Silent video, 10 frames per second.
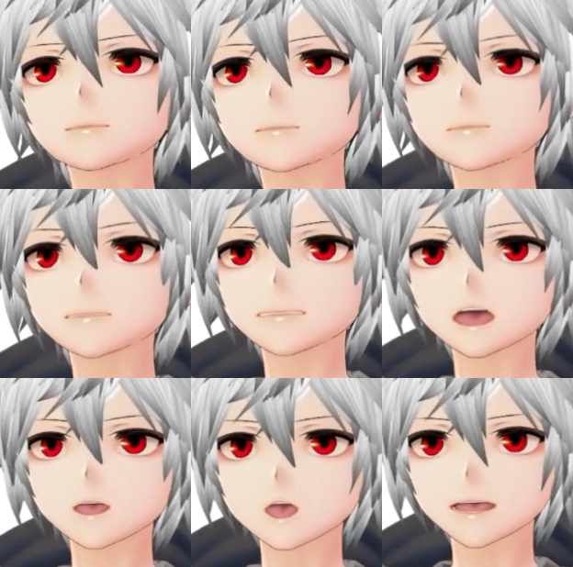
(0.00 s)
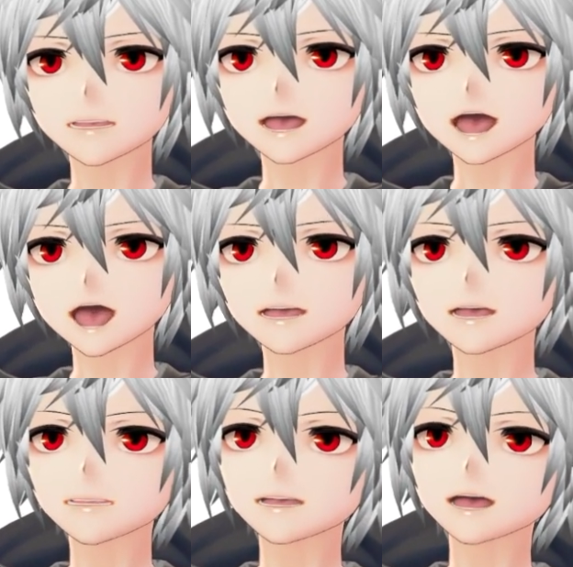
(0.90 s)
So you can now
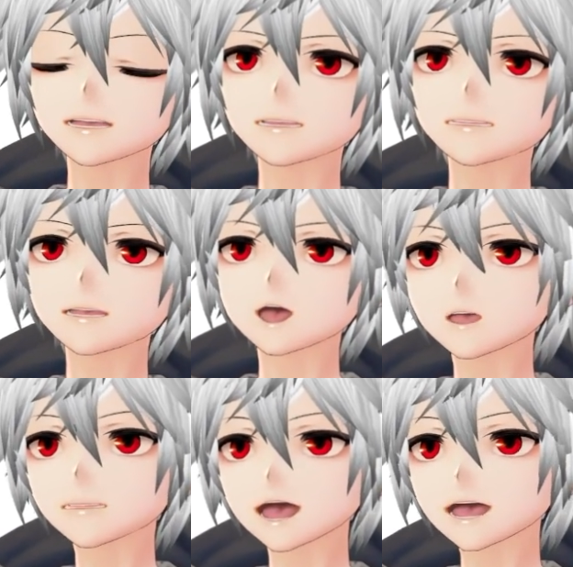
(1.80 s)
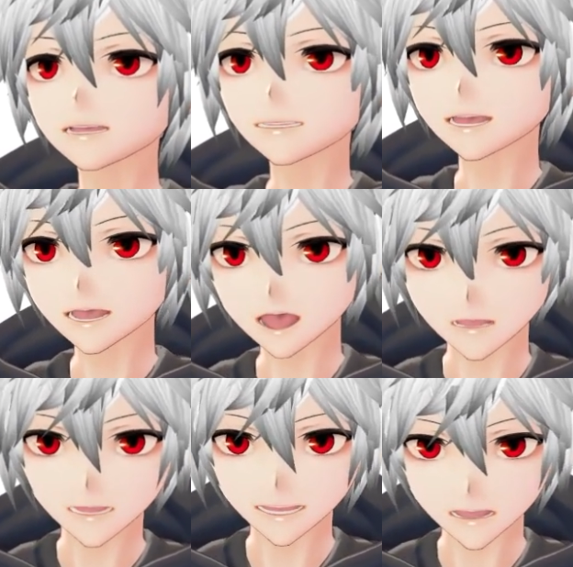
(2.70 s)
change classes outside the city.
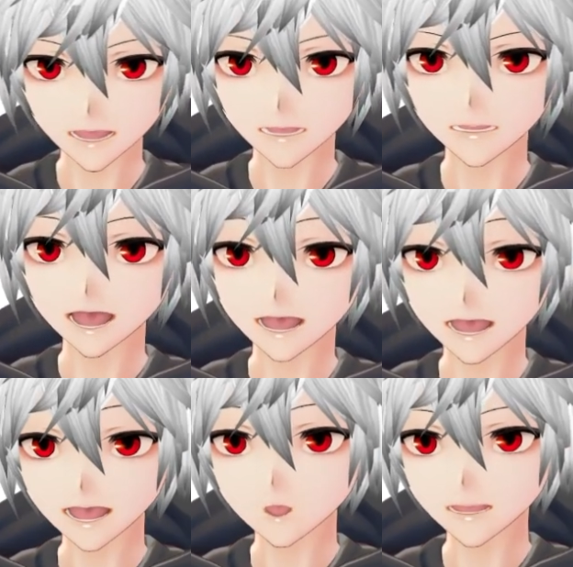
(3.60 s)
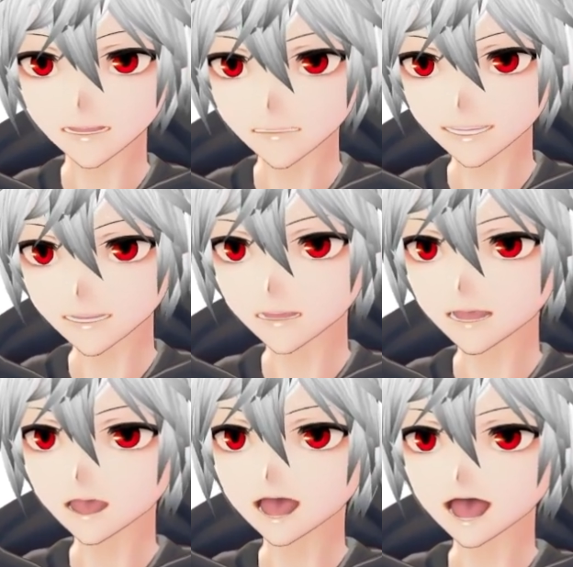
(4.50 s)
Very fucking good. Because every
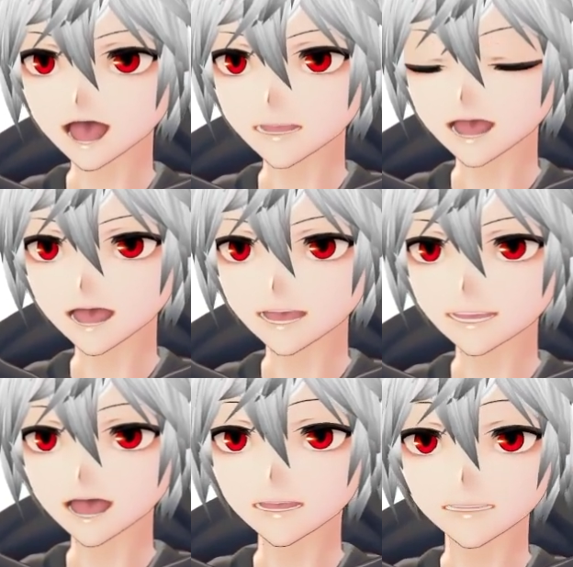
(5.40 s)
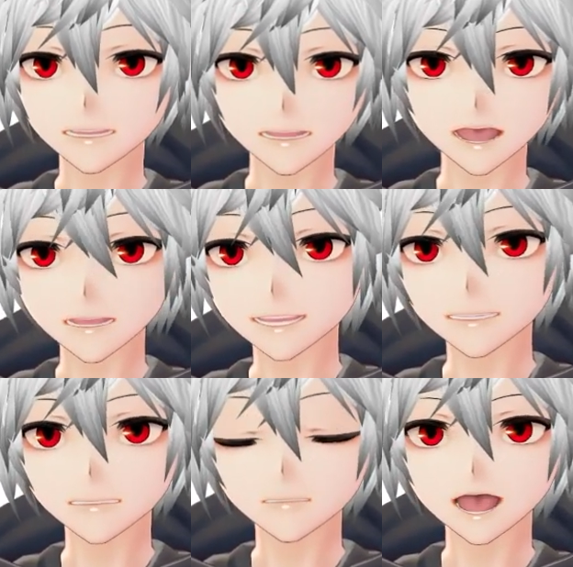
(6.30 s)
time I had to change
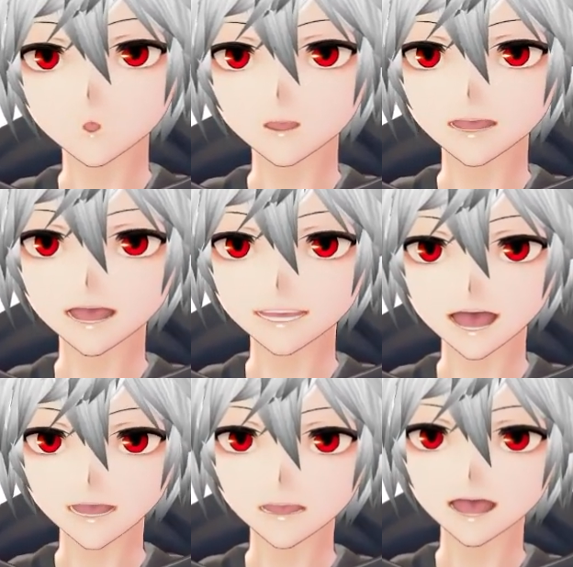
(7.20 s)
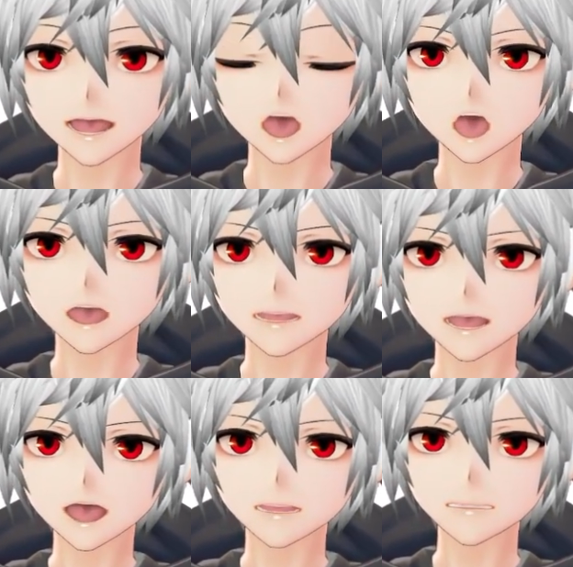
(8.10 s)
class, I would have to go into
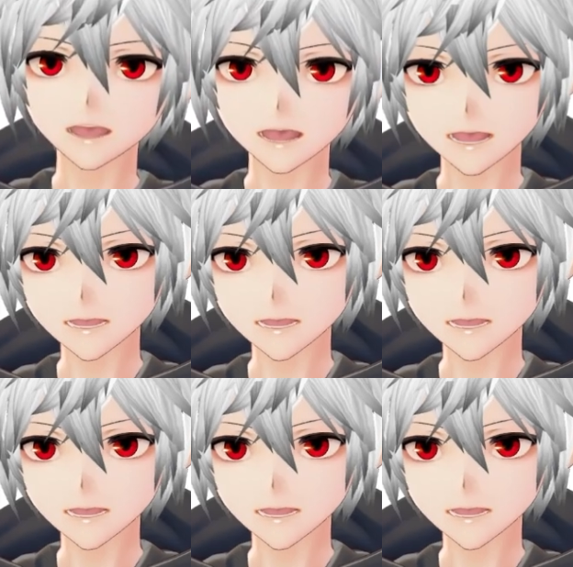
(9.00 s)
the city.